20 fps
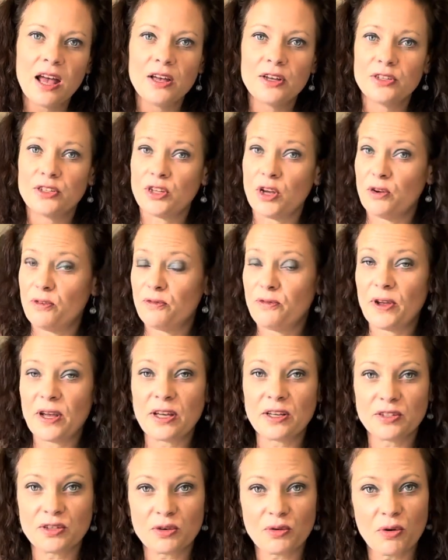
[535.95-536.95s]
So
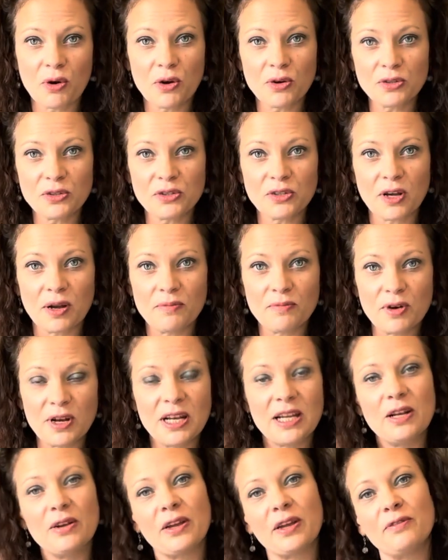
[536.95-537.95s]
fingers crossed. I'm
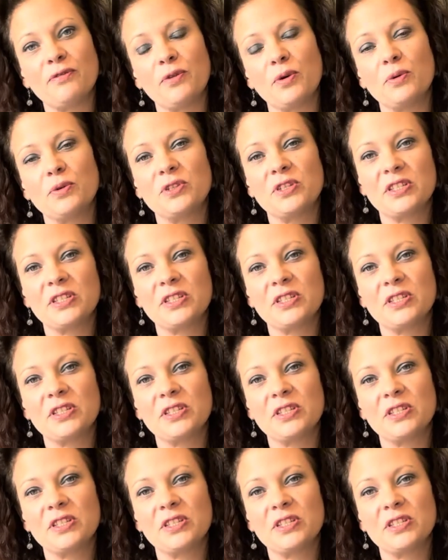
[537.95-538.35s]
really looking forward